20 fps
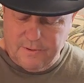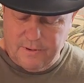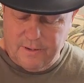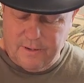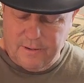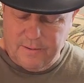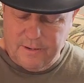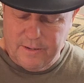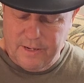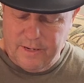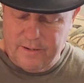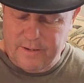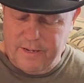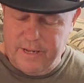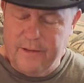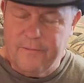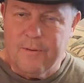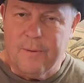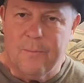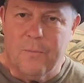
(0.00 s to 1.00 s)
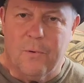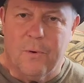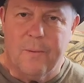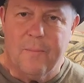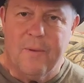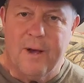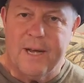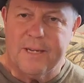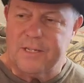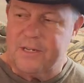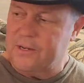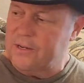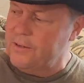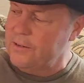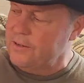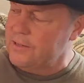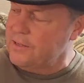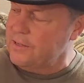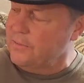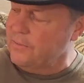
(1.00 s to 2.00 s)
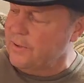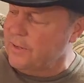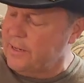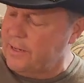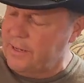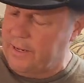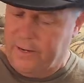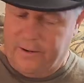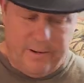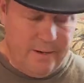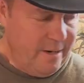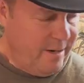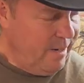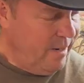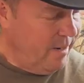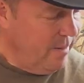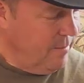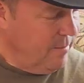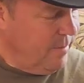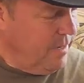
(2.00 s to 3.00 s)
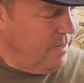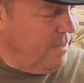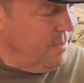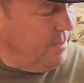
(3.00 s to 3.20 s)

uh, even more massacres that were carried out by